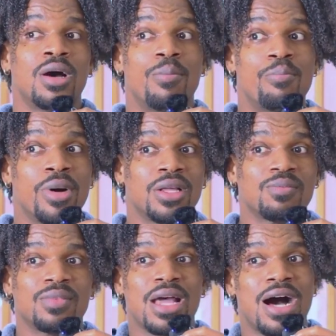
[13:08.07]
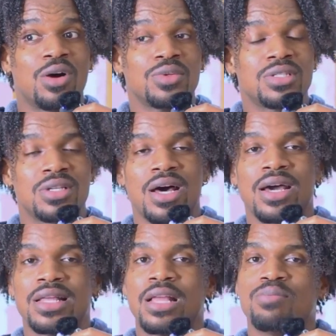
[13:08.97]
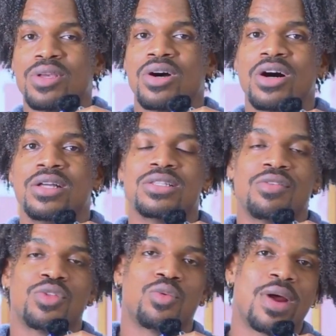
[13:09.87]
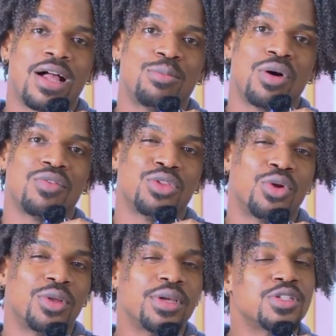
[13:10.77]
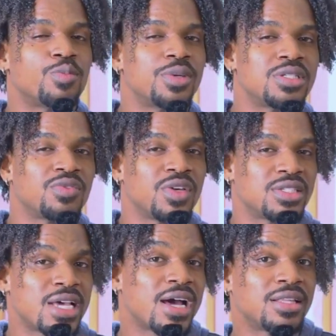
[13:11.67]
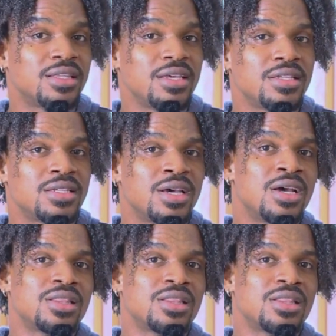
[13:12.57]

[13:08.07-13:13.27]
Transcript: But outside and beyond of the realm of learning specific techniques